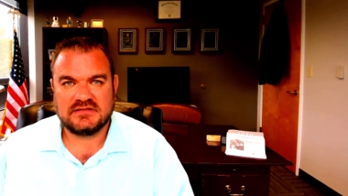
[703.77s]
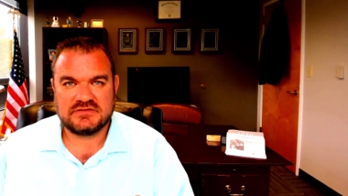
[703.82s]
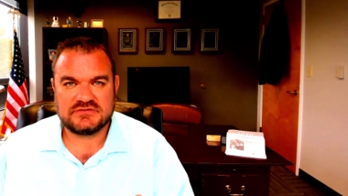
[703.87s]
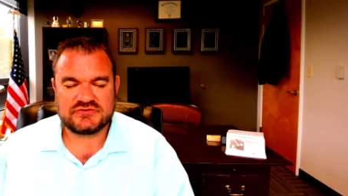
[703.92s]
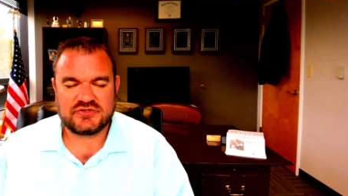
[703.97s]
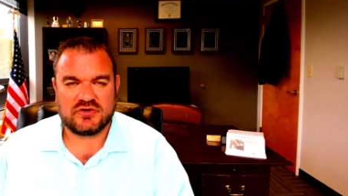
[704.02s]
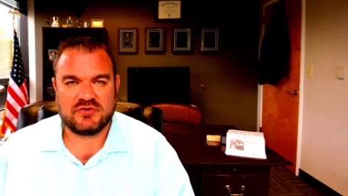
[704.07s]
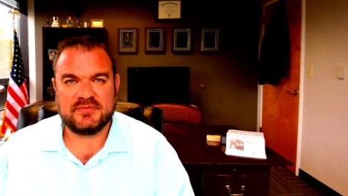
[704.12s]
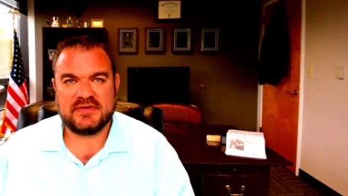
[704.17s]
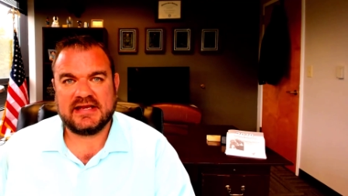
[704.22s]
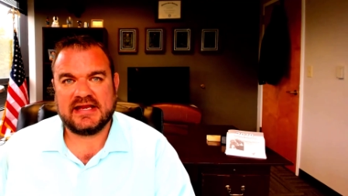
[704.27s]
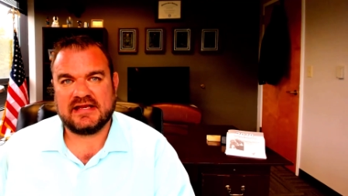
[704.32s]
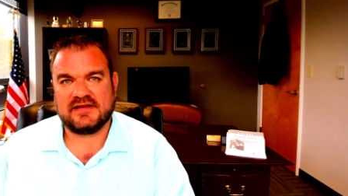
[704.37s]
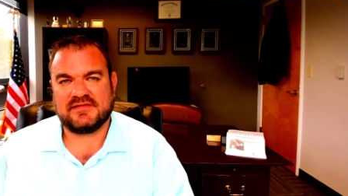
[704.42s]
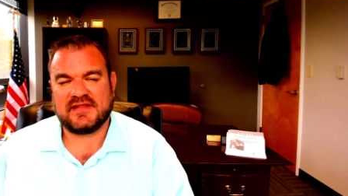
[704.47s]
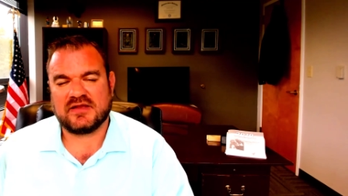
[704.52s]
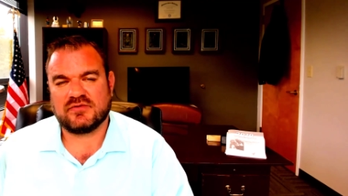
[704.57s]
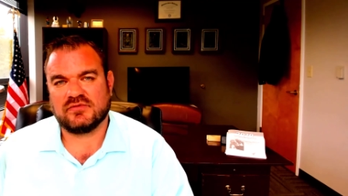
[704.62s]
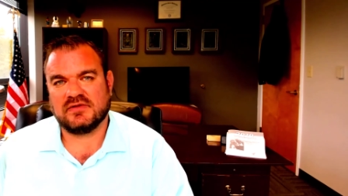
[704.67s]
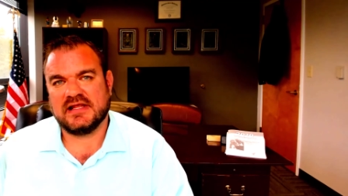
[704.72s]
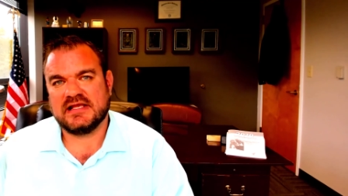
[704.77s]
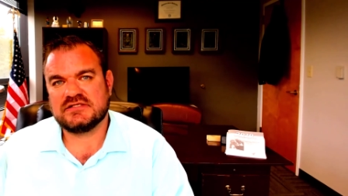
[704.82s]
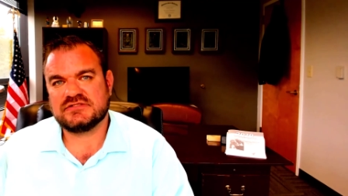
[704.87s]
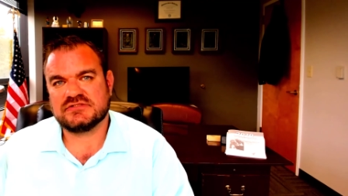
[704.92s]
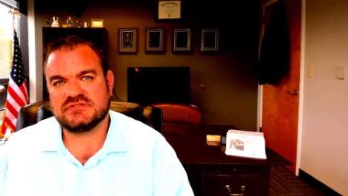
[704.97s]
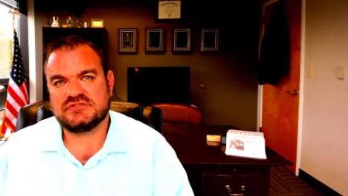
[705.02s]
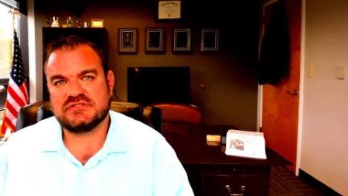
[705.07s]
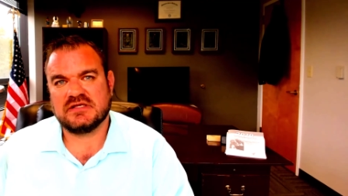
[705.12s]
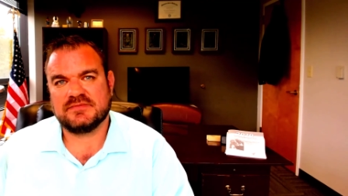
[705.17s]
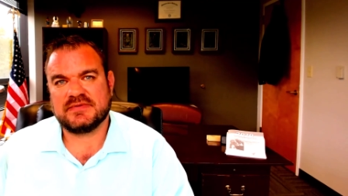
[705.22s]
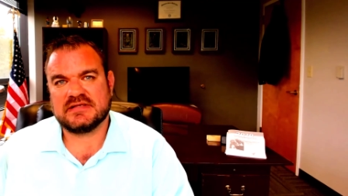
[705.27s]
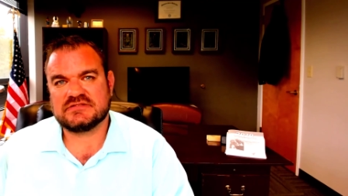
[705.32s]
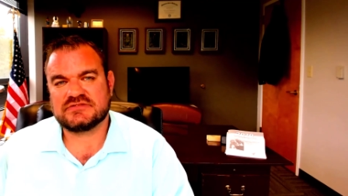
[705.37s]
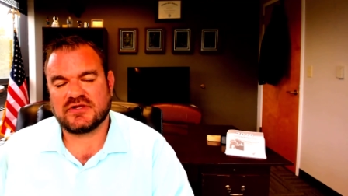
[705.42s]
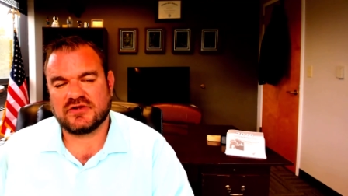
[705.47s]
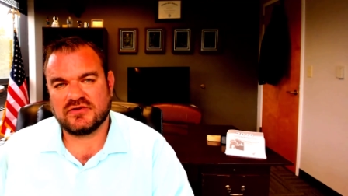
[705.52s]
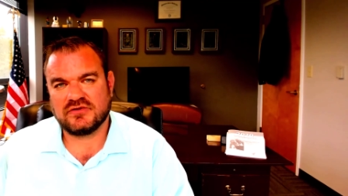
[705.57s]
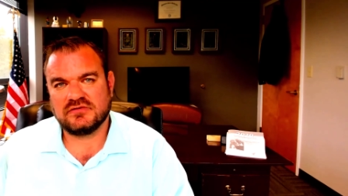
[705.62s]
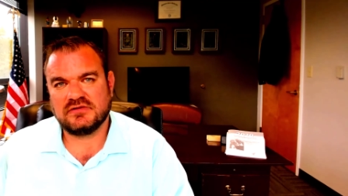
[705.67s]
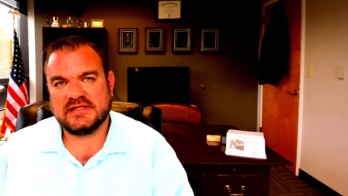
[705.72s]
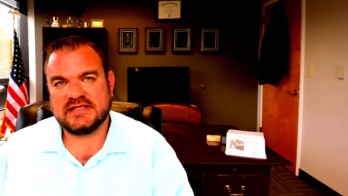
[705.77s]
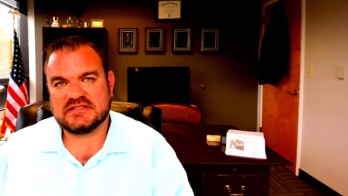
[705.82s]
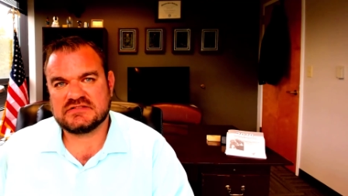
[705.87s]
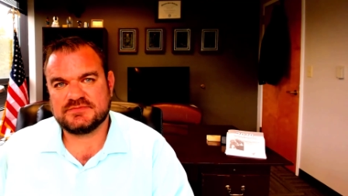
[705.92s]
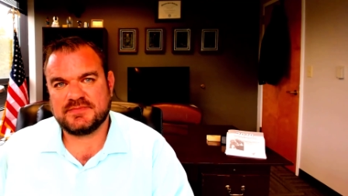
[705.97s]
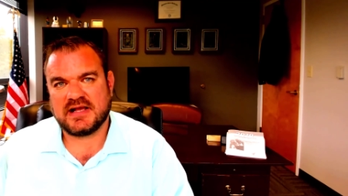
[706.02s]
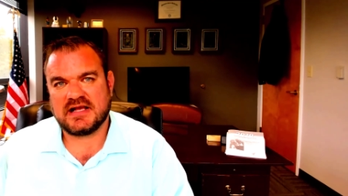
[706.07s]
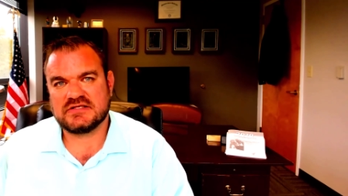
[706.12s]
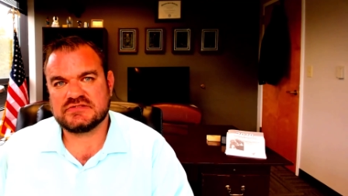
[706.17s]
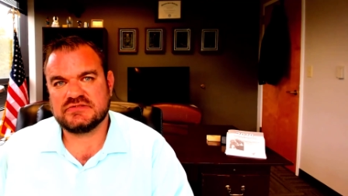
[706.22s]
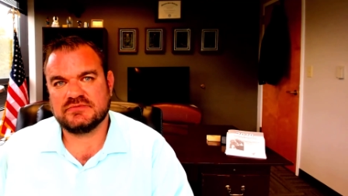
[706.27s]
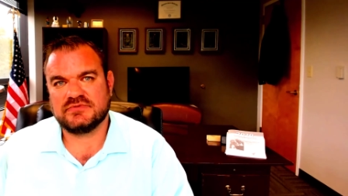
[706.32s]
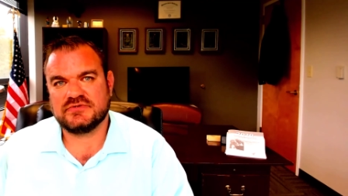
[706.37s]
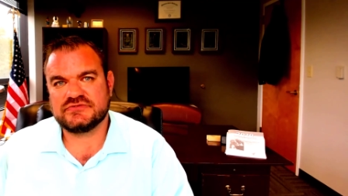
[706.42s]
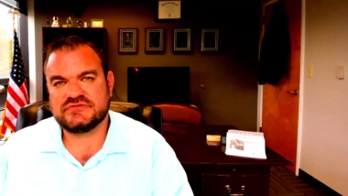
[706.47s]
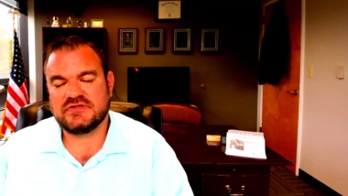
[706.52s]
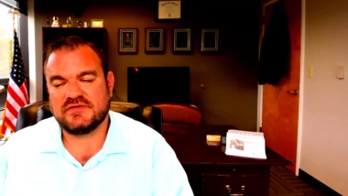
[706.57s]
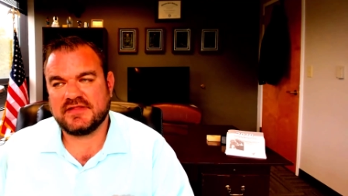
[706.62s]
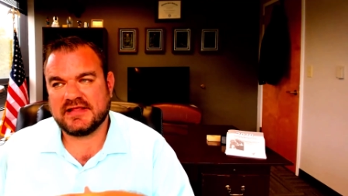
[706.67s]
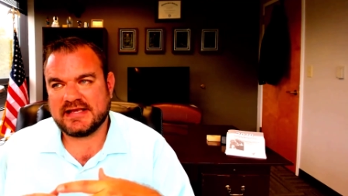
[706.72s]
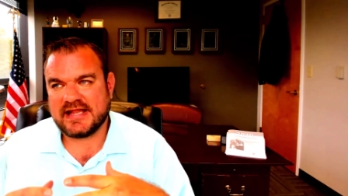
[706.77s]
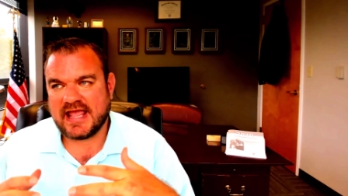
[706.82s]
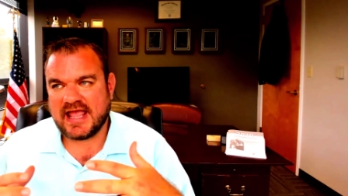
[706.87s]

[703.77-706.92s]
terminating that relationship as early as possible so that